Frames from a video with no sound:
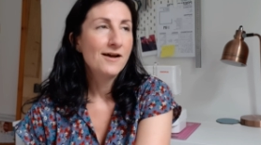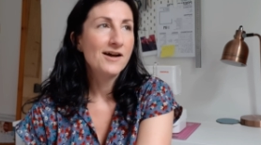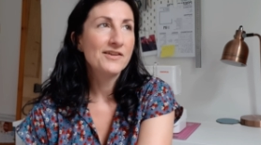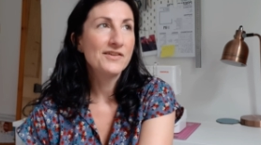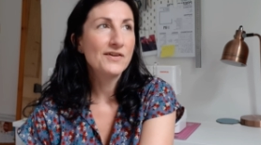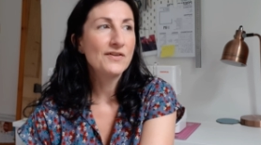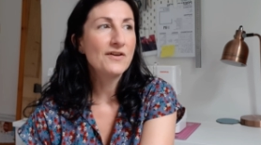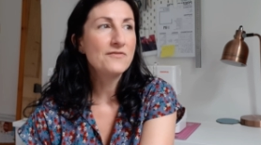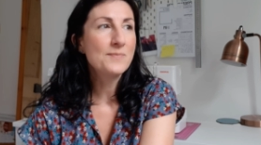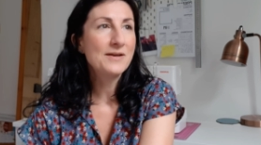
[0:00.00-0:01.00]
I
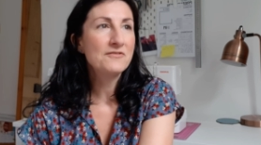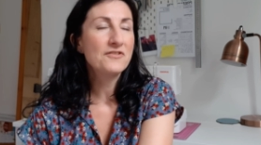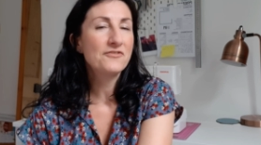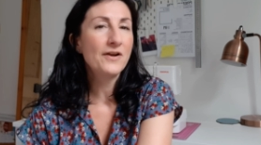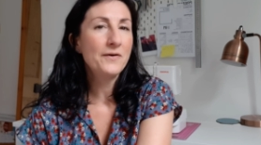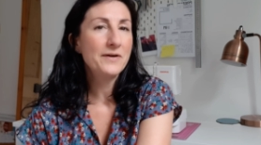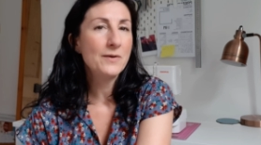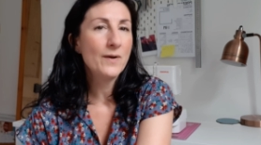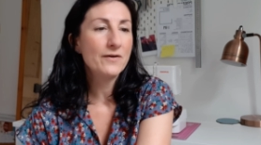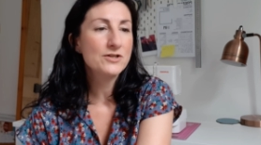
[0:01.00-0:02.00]
have a bit of a flurry
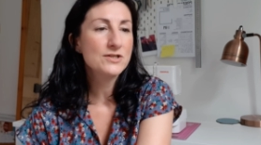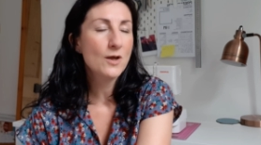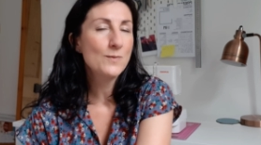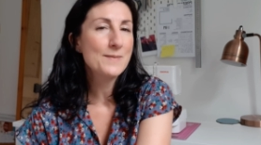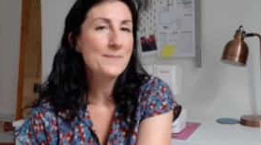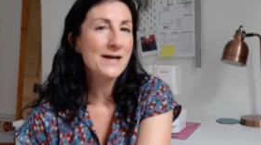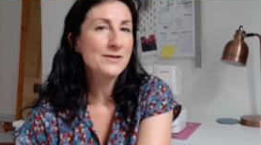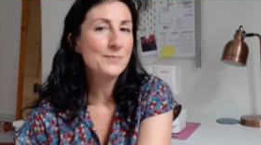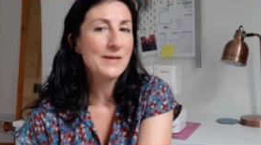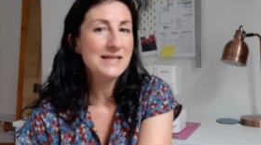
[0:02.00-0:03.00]
where I just go a bit mad
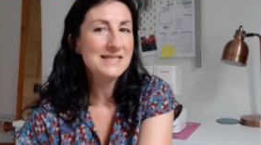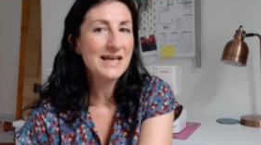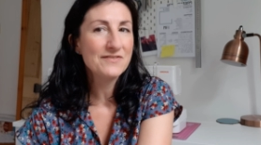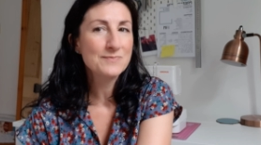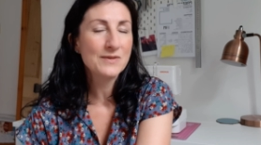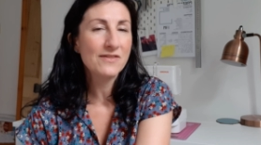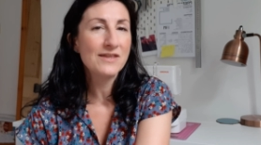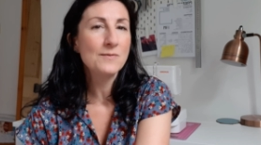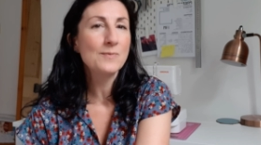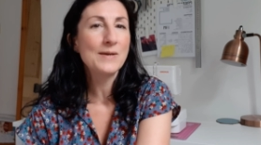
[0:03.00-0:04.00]
on PDFs, but the
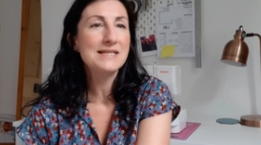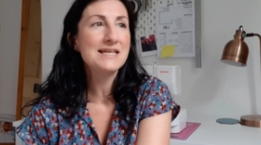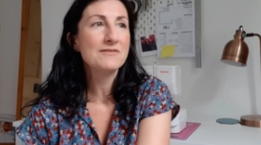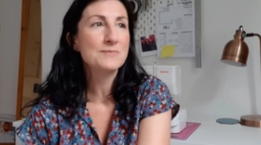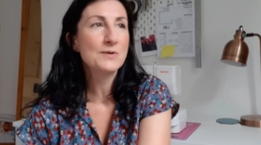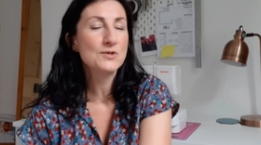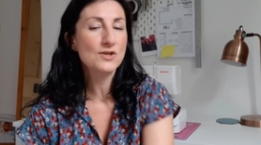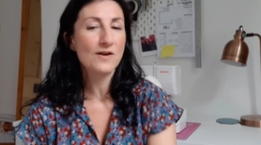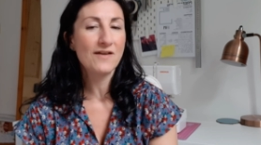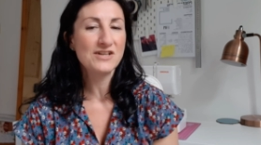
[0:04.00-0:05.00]
thing with PDFs, because you
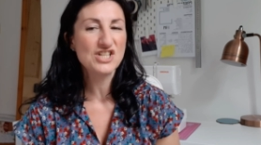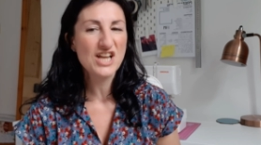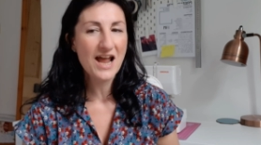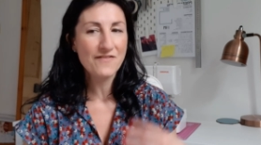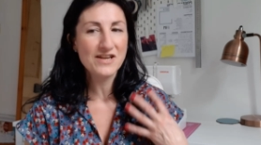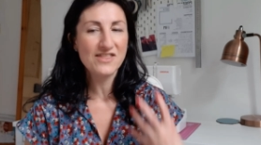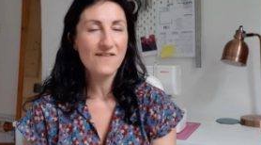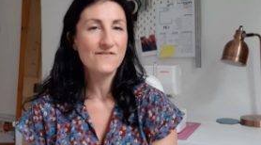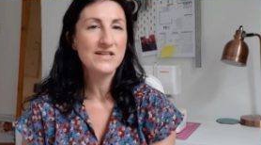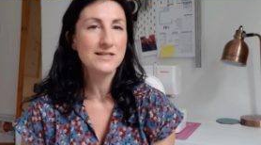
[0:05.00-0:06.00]
don't actually have anything
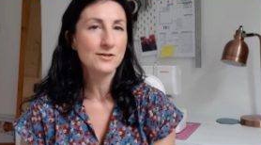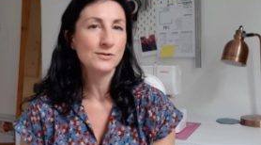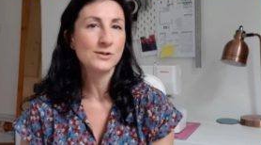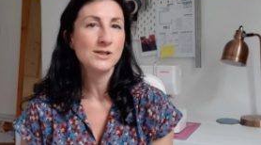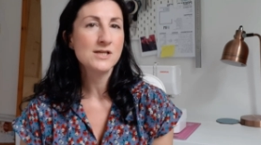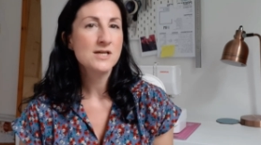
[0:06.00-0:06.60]
physical,